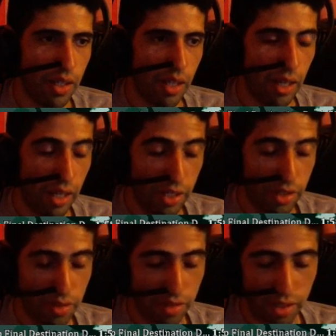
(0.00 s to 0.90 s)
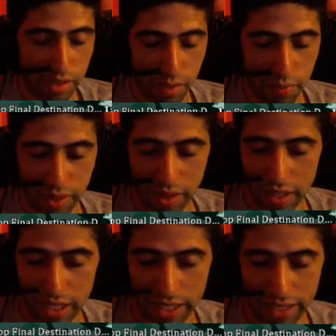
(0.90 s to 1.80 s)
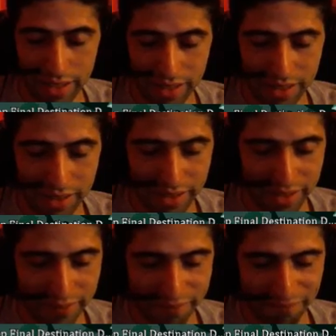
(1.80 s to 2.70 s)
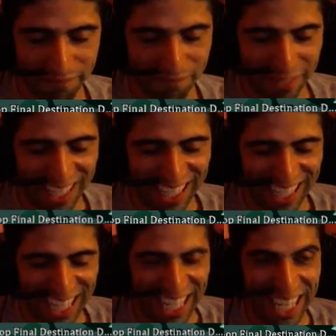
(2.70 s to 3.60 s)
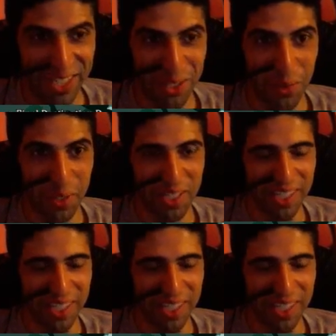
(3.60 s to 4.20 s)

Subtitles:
I just did something that I hate doing.